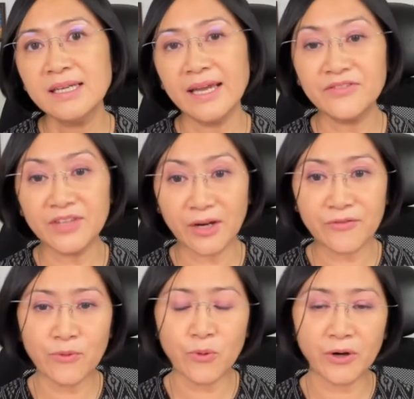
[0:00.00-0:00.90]
And
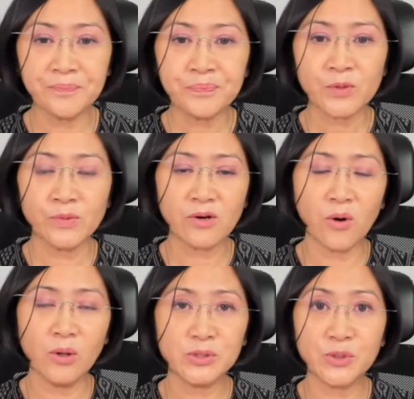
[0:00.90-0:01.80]
therefore, we are
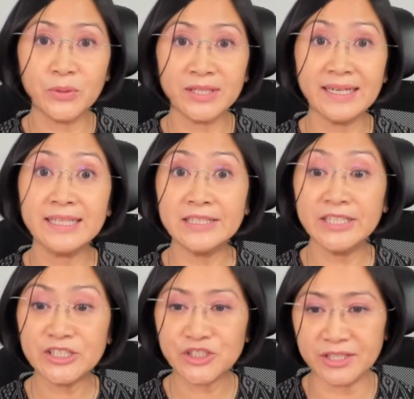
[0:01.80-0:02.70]
also putting in
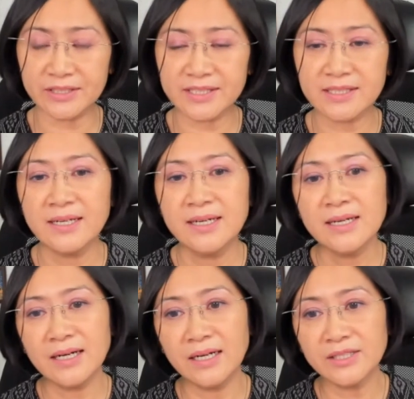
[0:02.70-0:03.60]
additions
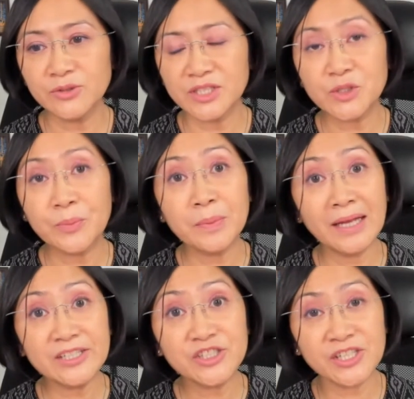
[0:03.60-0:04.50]
uh, to the
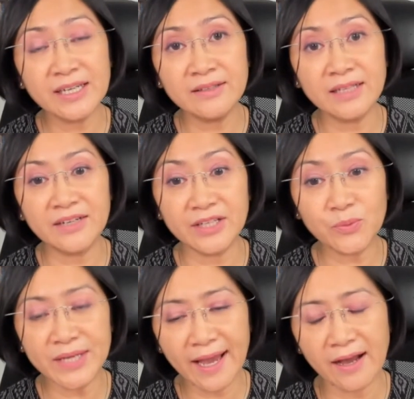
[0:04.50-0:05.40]
supply chain uh, that
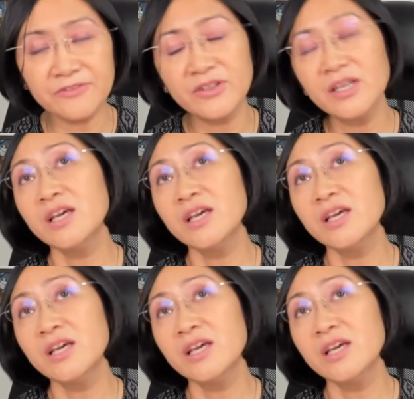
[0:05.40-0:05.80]
we have.